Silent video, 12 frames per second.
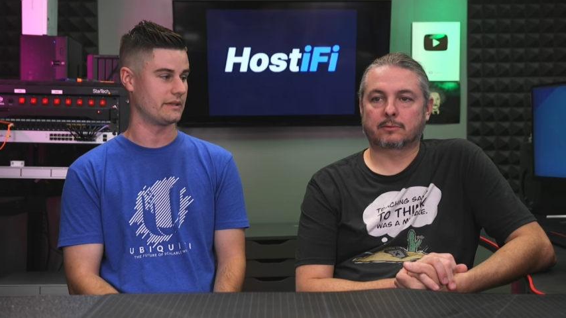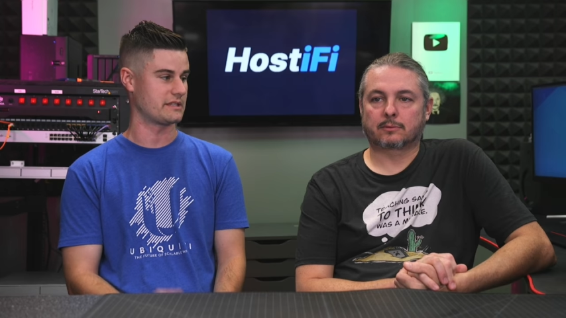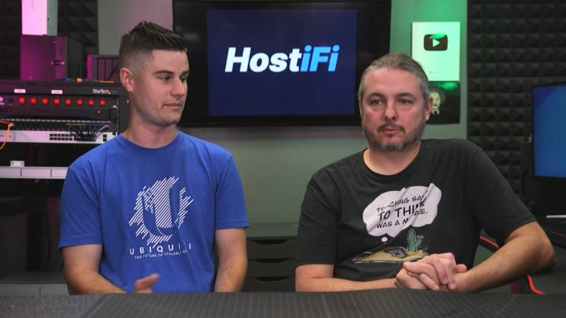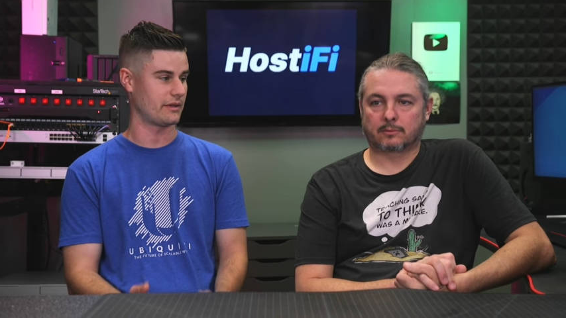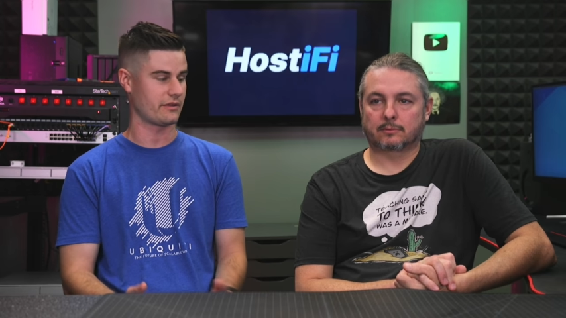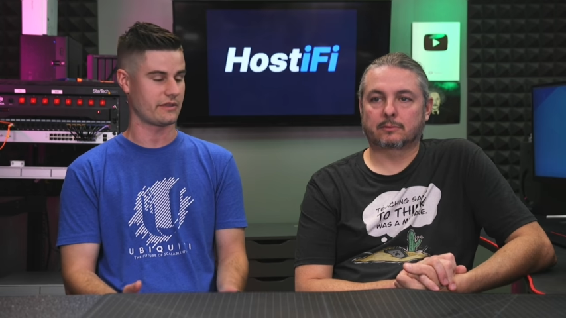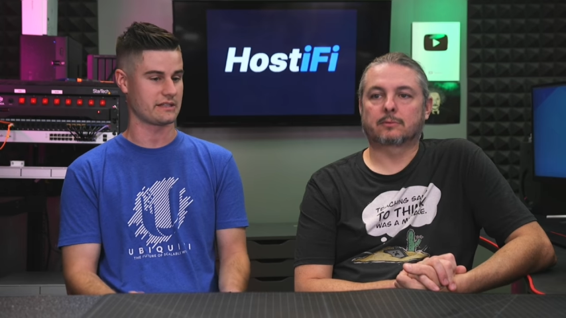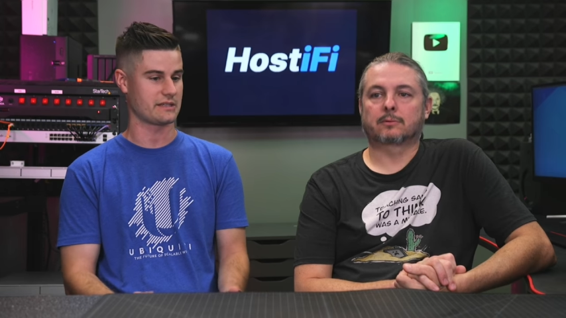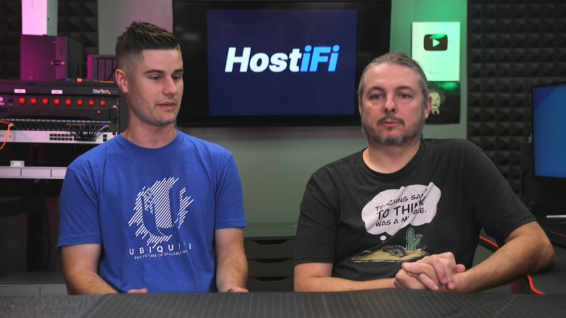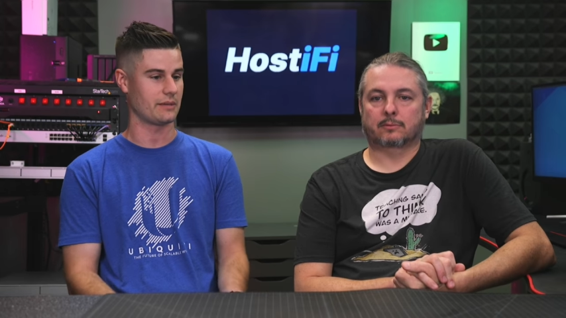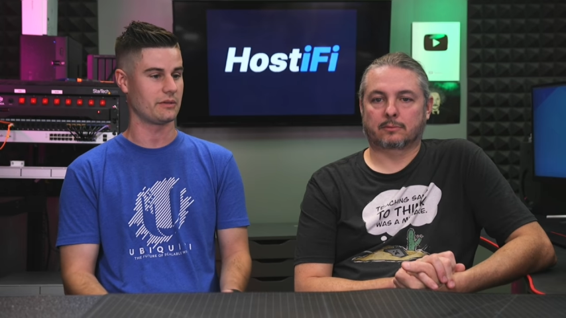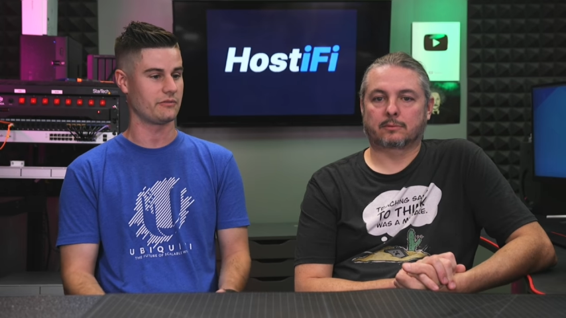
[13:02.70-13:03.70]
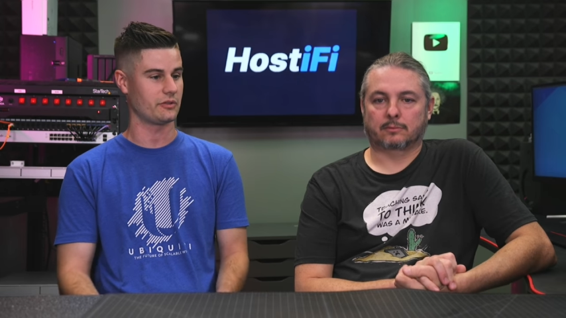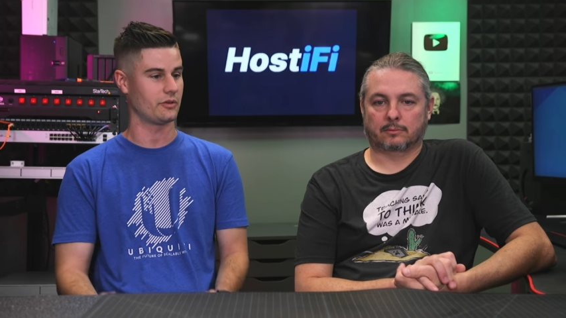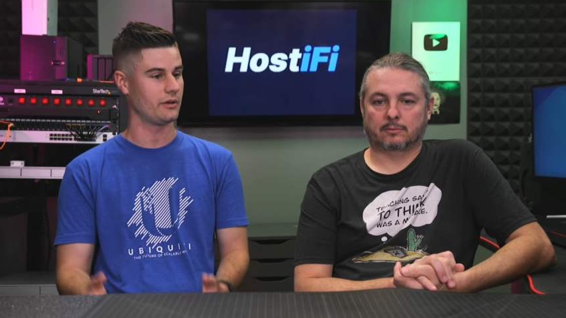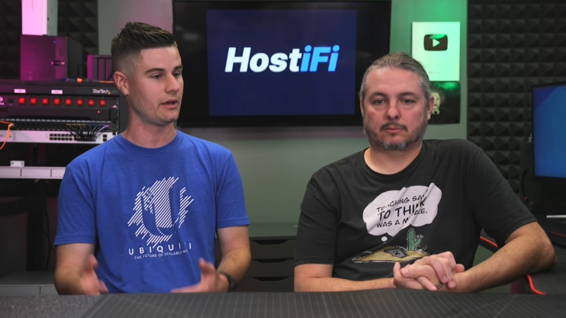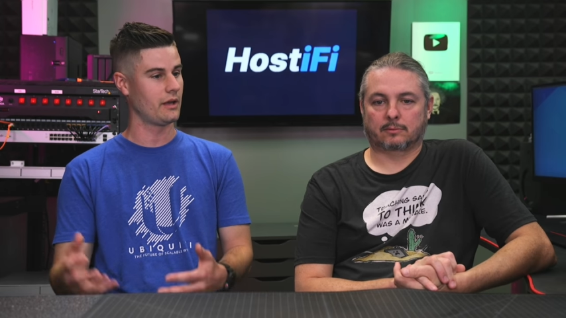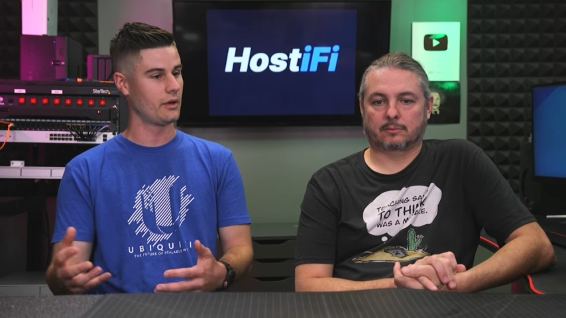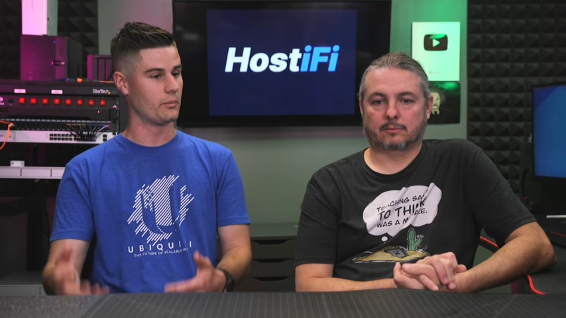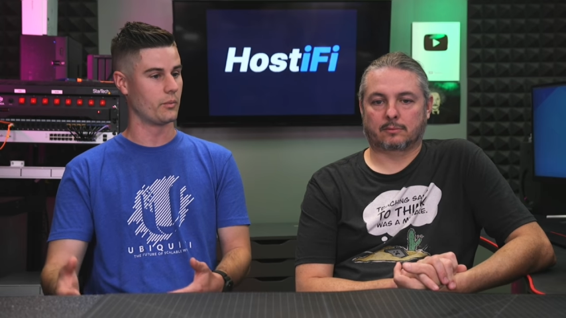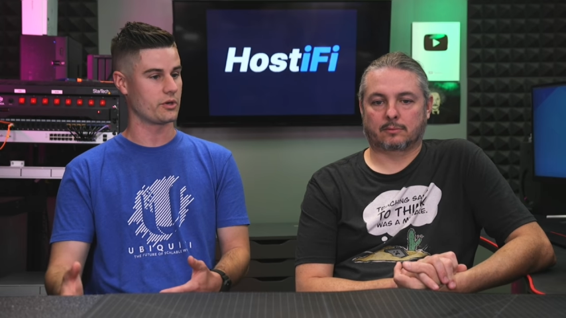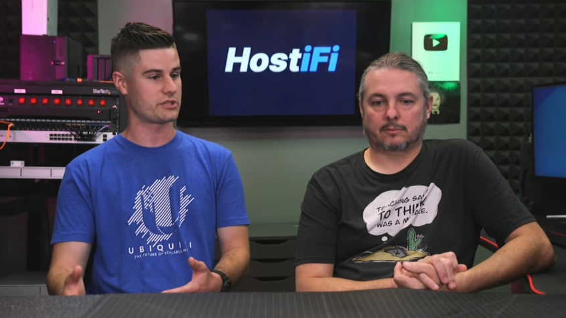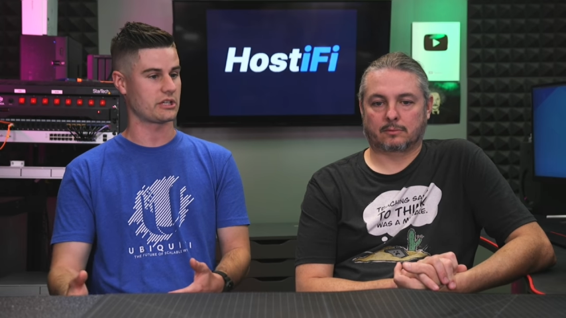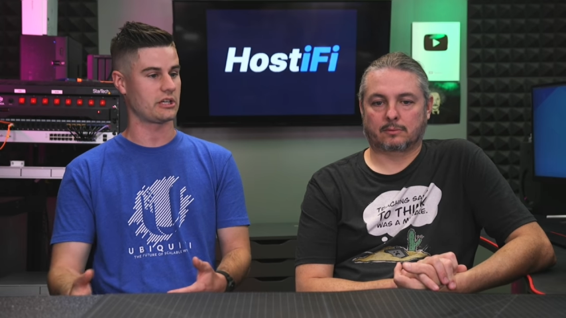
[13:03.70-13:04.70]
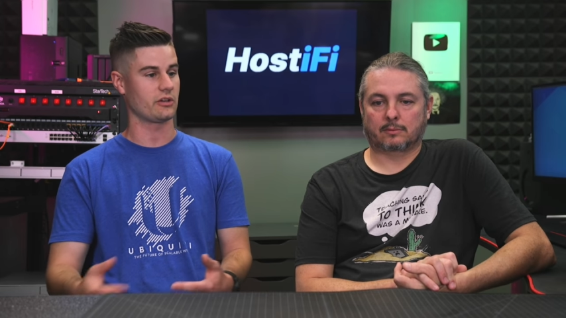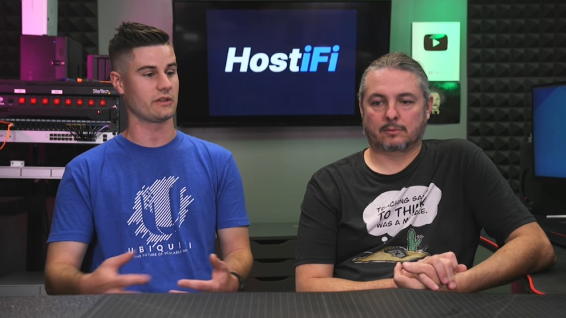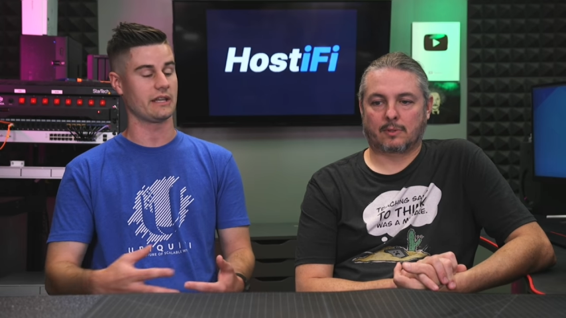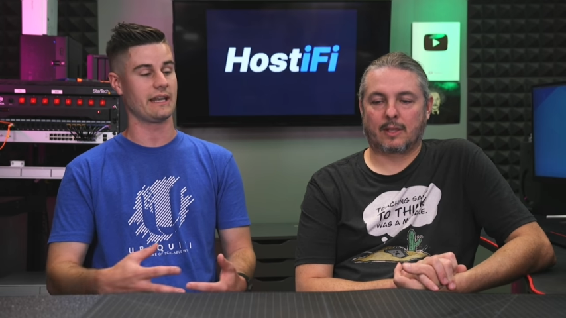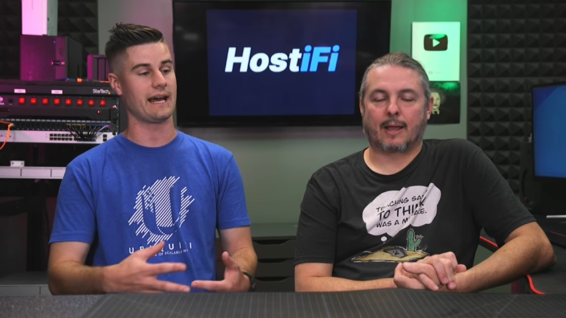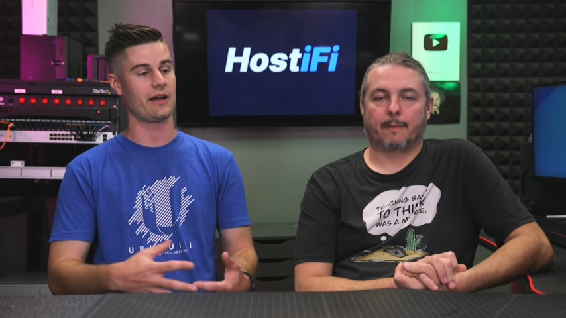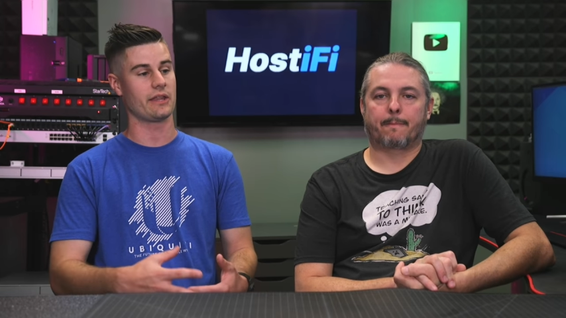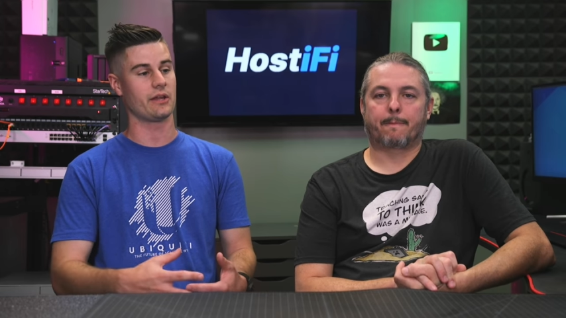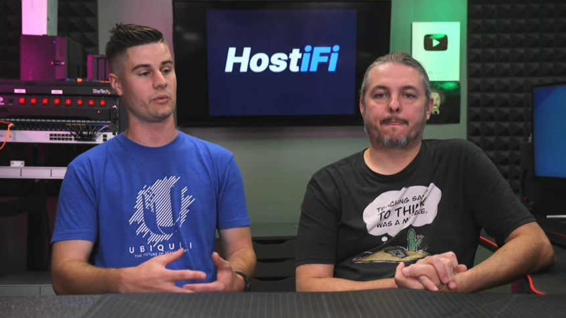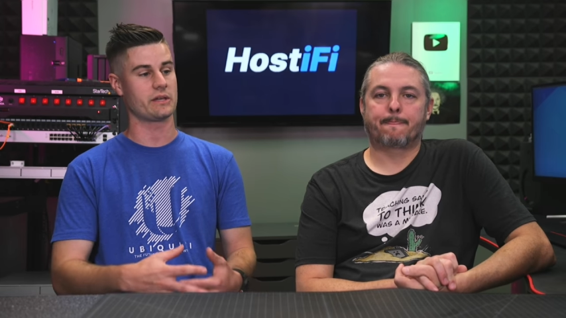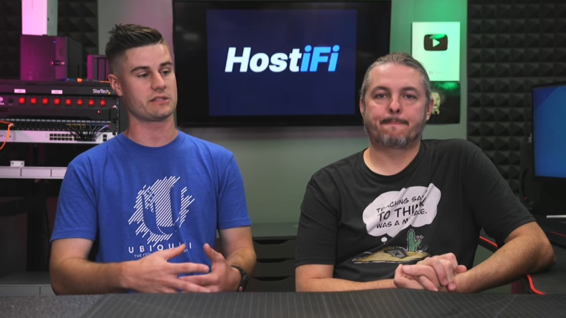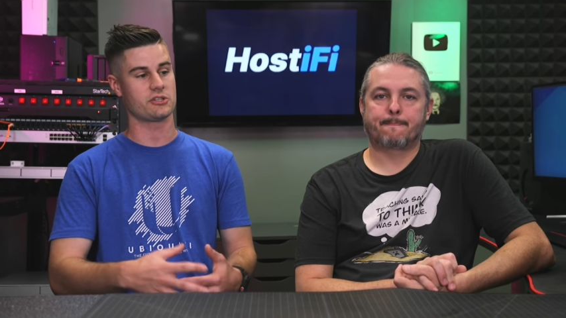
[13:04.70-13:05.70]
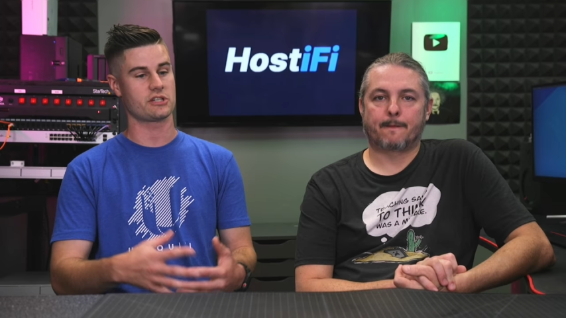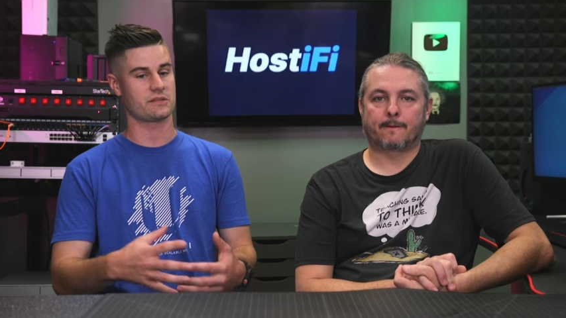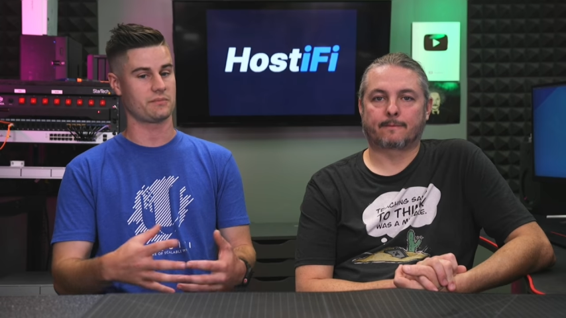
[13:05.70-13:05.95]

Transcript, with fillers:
Speaker 1: some other things that made me feel more secure. Than yeah. now that it wasn't just